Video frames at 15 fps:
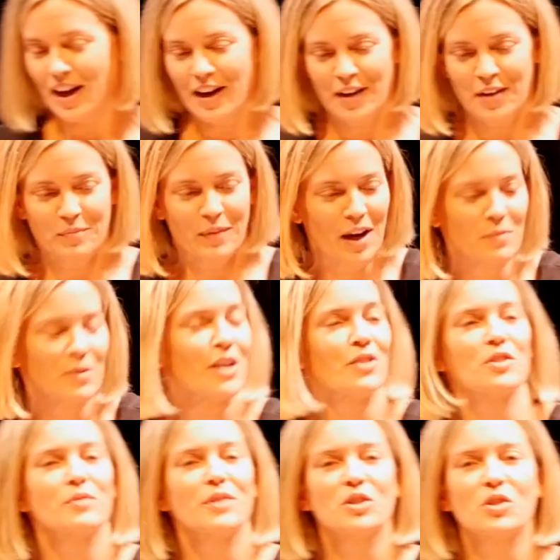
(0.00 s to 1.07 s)
I'm
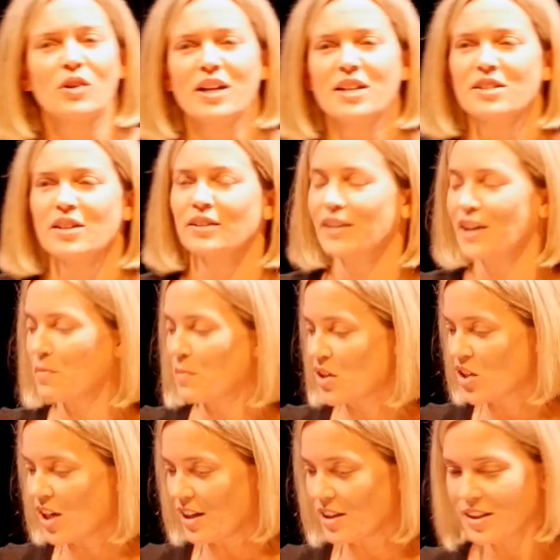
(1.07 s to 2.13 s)
Dr. Victoria Dunckley. I'm a
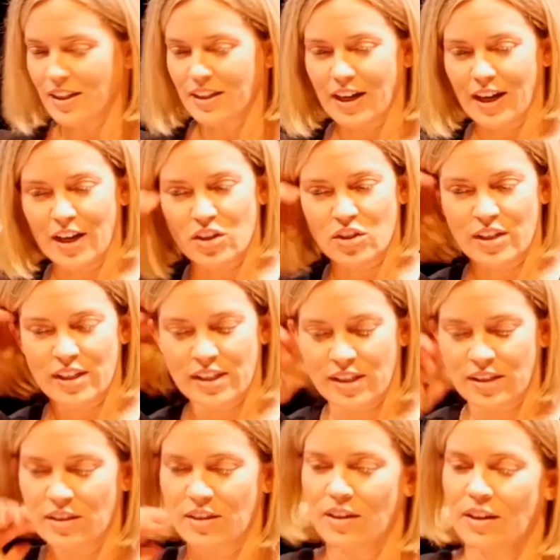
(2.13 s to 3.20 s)
child
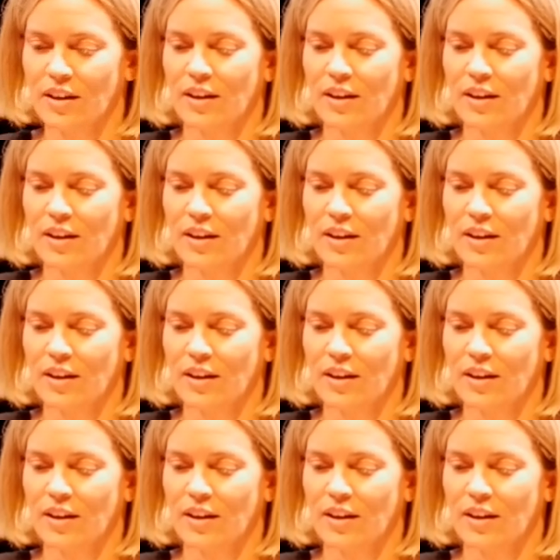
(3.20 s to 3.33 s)
psychiatrist,